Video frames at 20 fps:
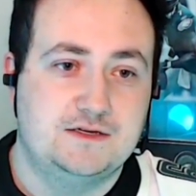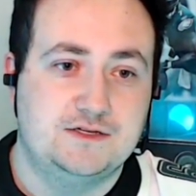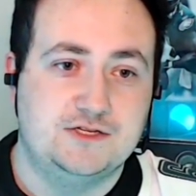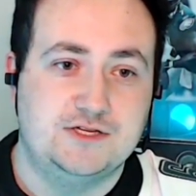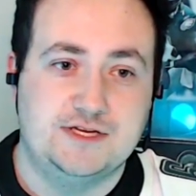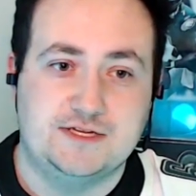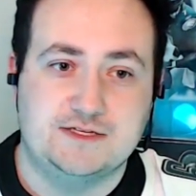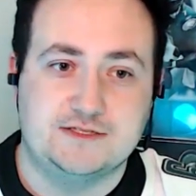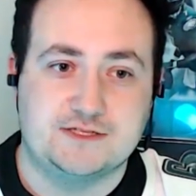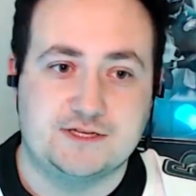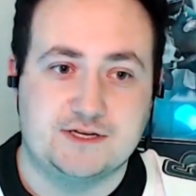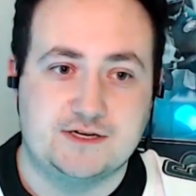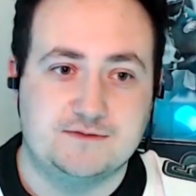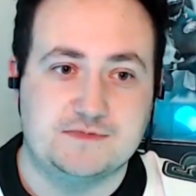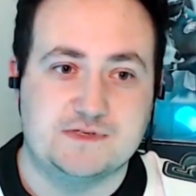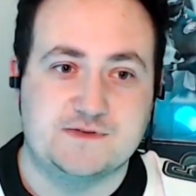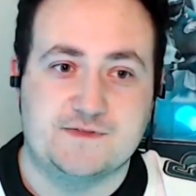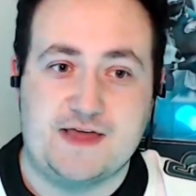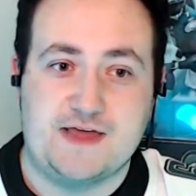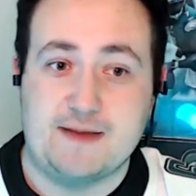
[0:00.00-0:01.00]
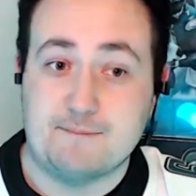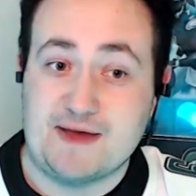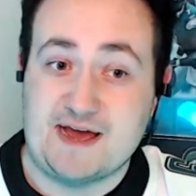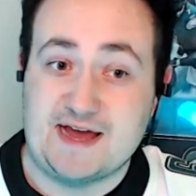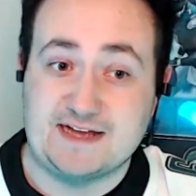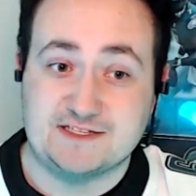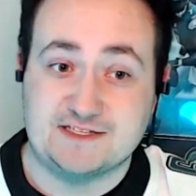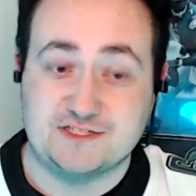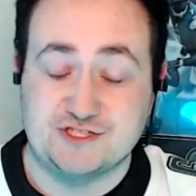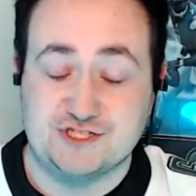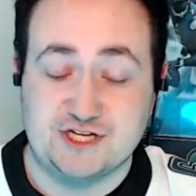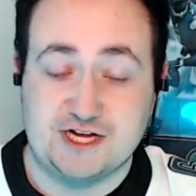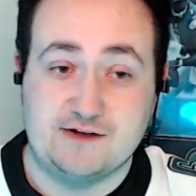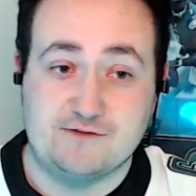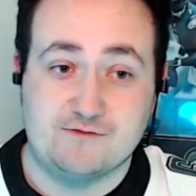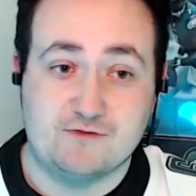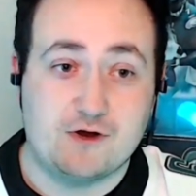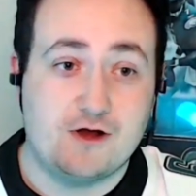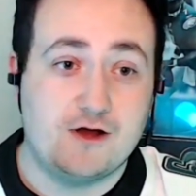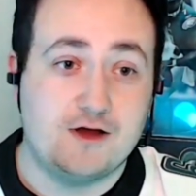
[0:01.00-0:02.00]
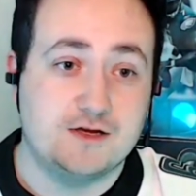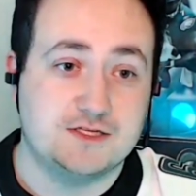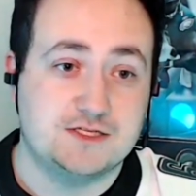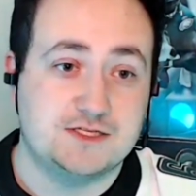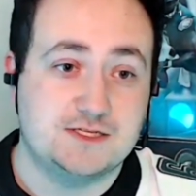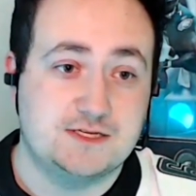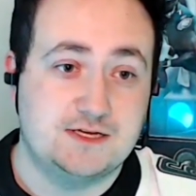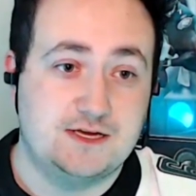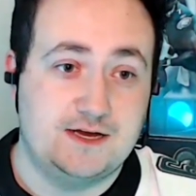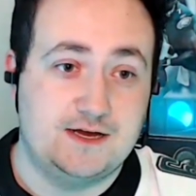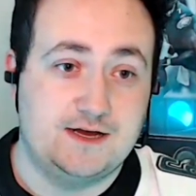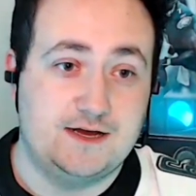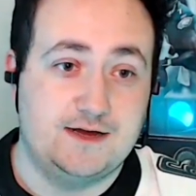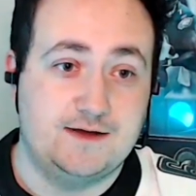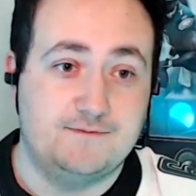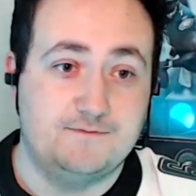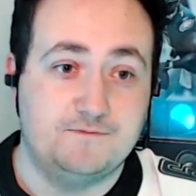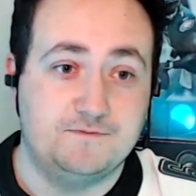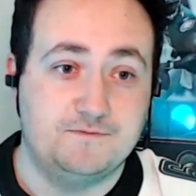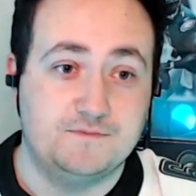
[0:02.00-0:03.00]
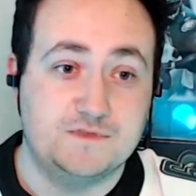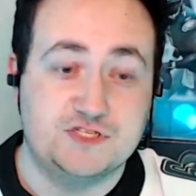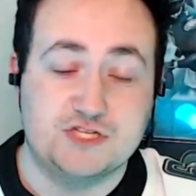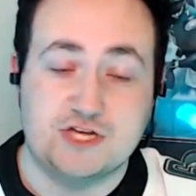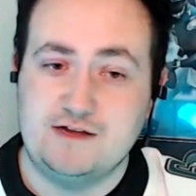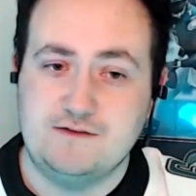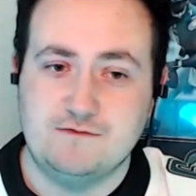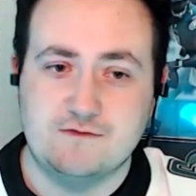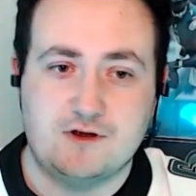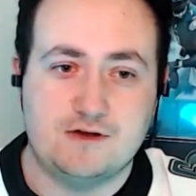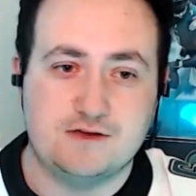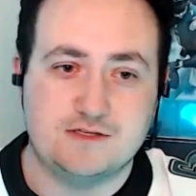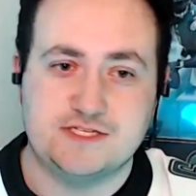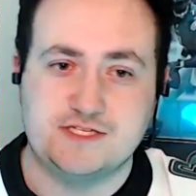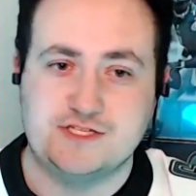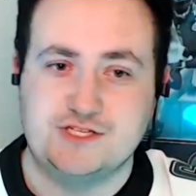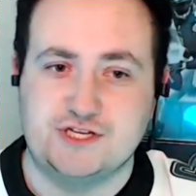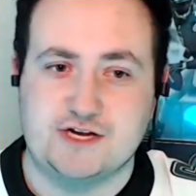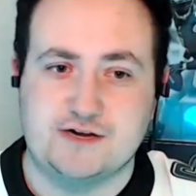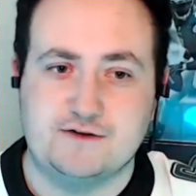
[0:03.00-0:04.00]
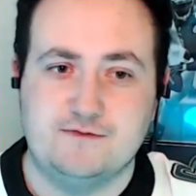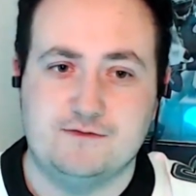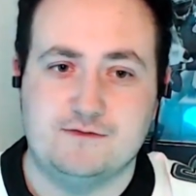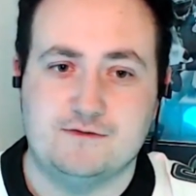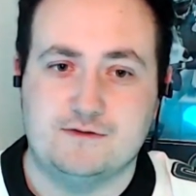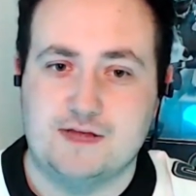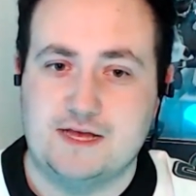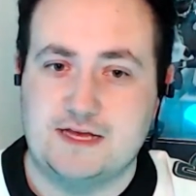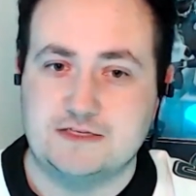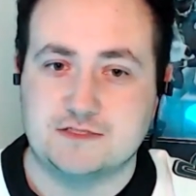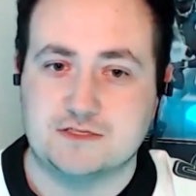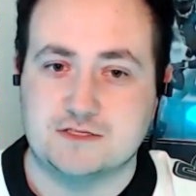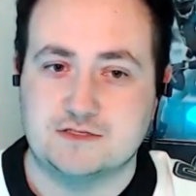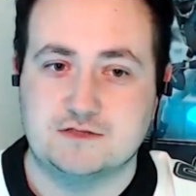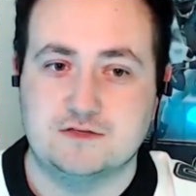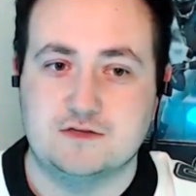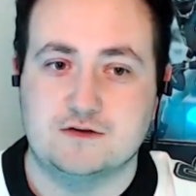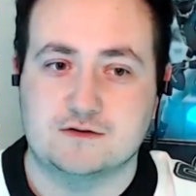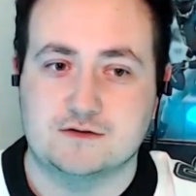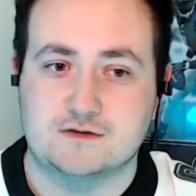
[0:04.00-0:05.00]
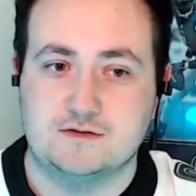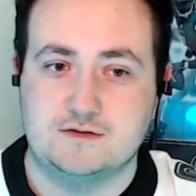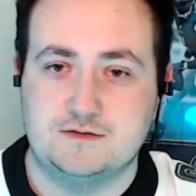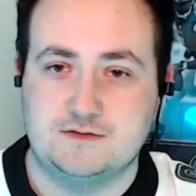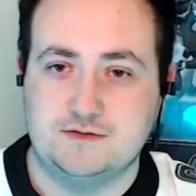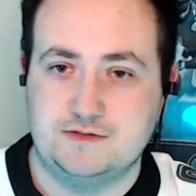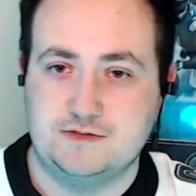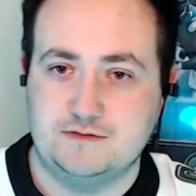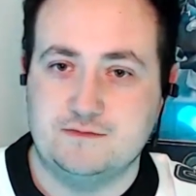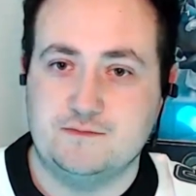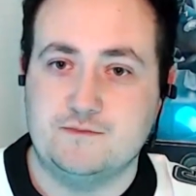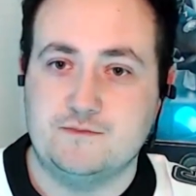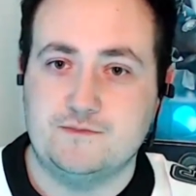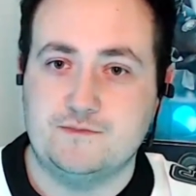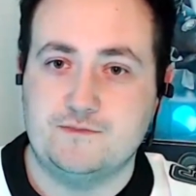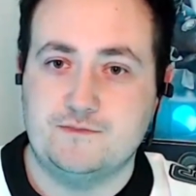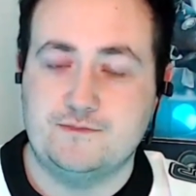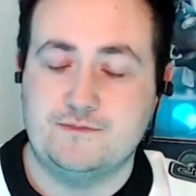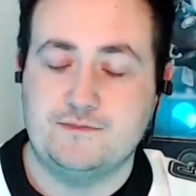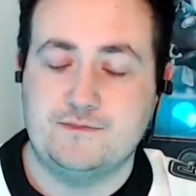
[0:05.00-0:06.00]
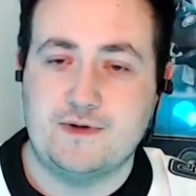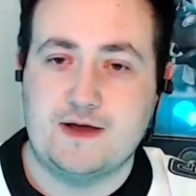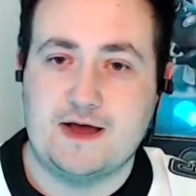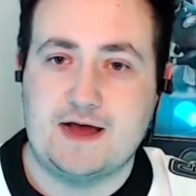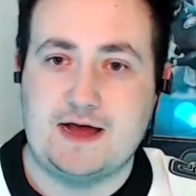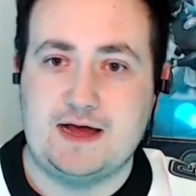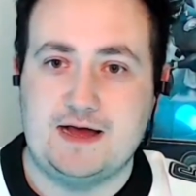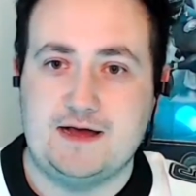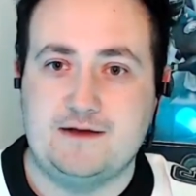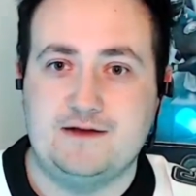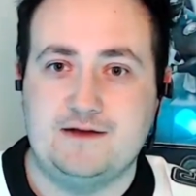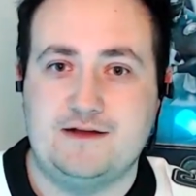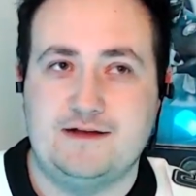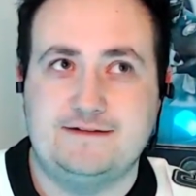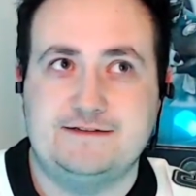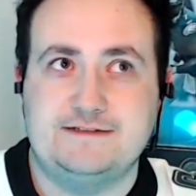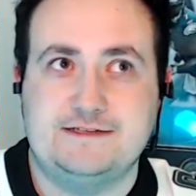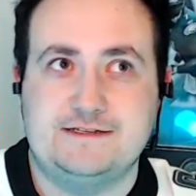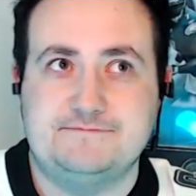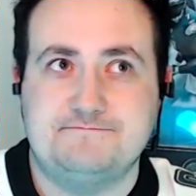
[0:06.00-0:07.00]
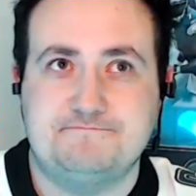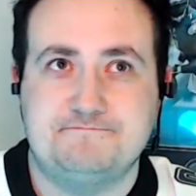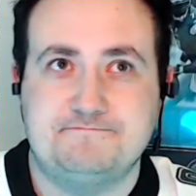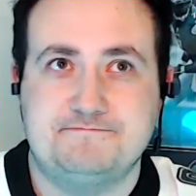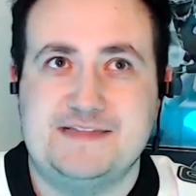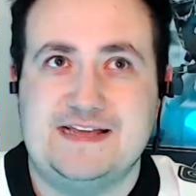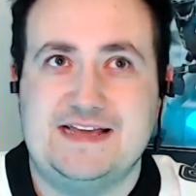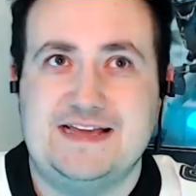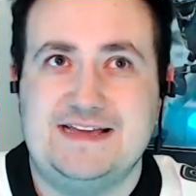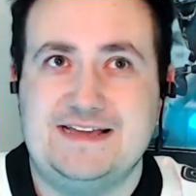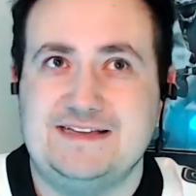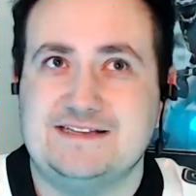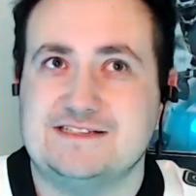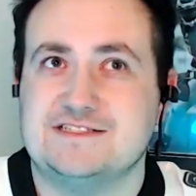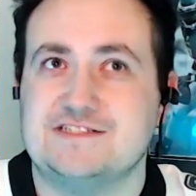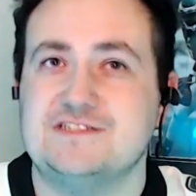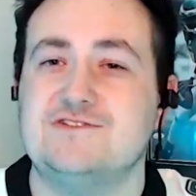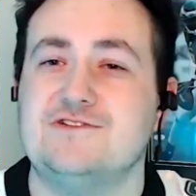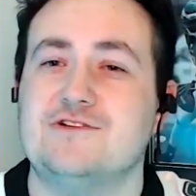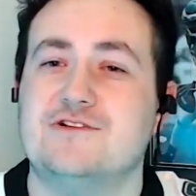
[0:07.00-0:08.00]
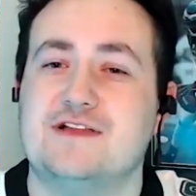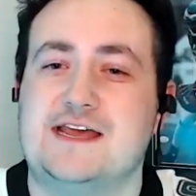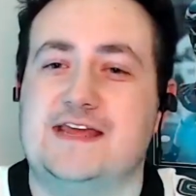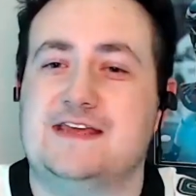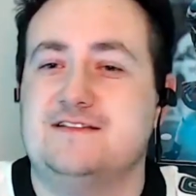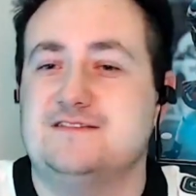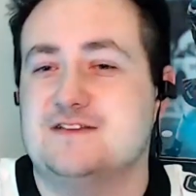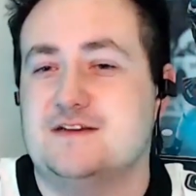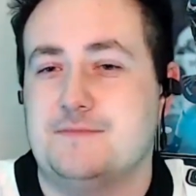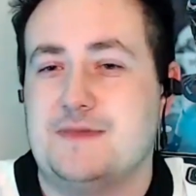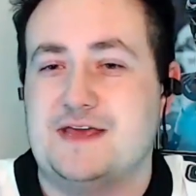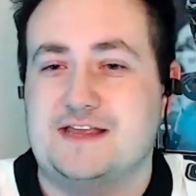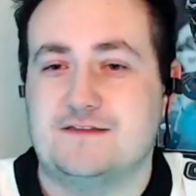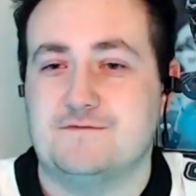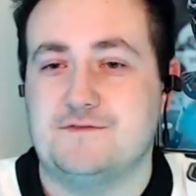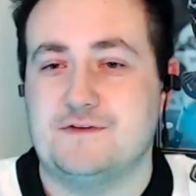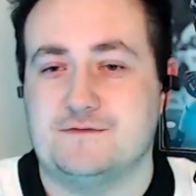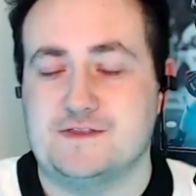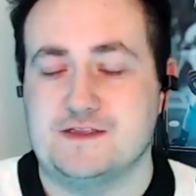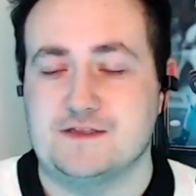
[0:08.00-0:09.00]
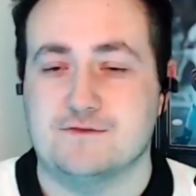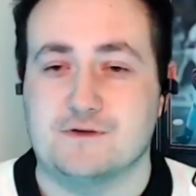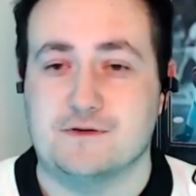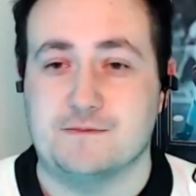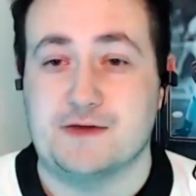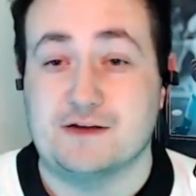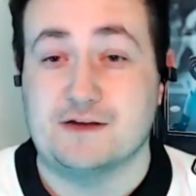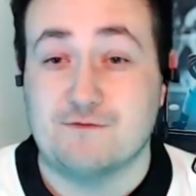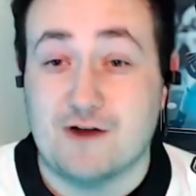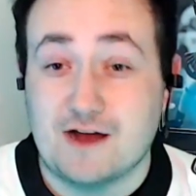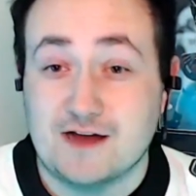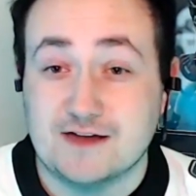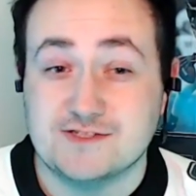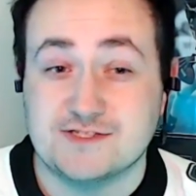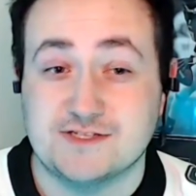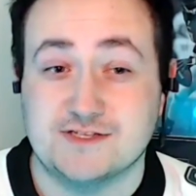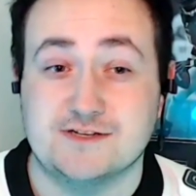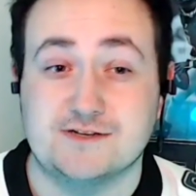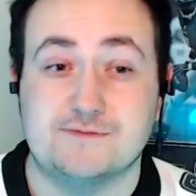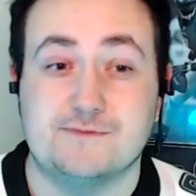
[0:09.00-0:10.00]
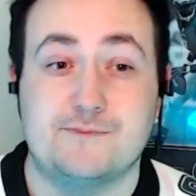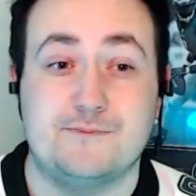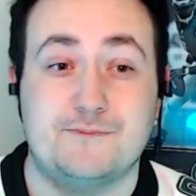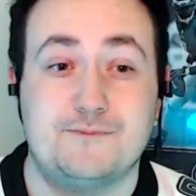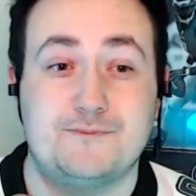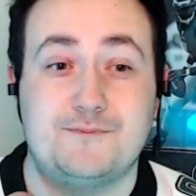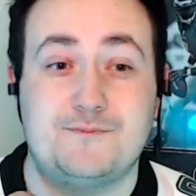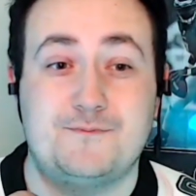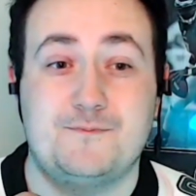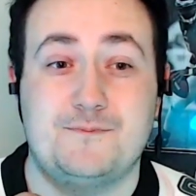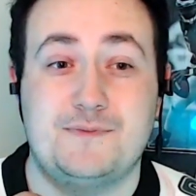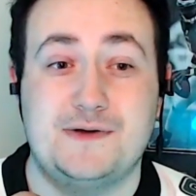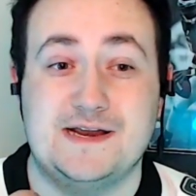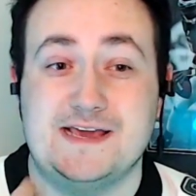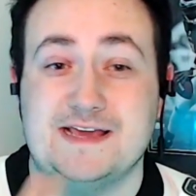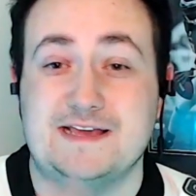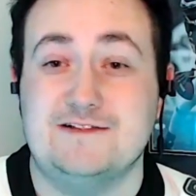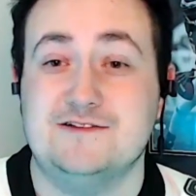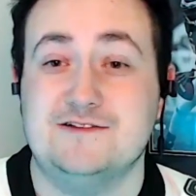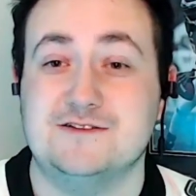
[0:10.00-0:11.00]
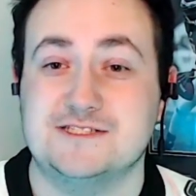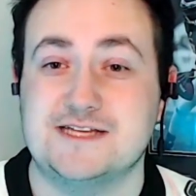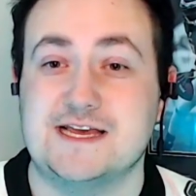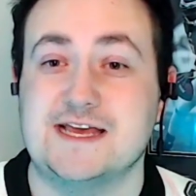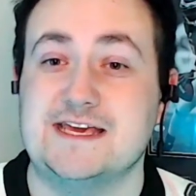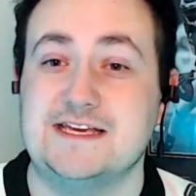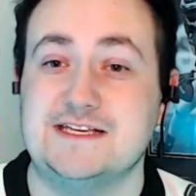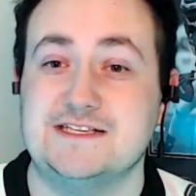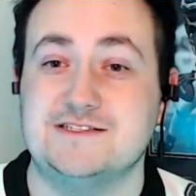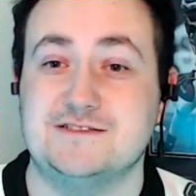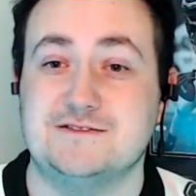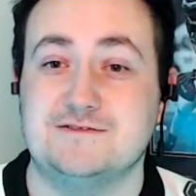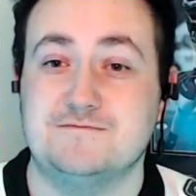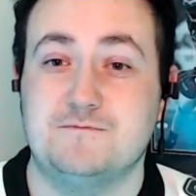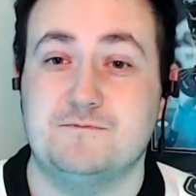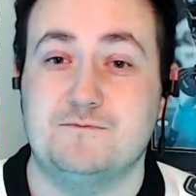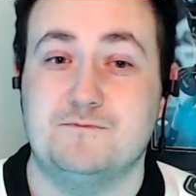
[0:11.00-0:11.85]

in terms of that pass to John Ross. Um, John Ross in general has looked. Uh, he doesn't look like he's going to make the 53 man roster, but he looks like he's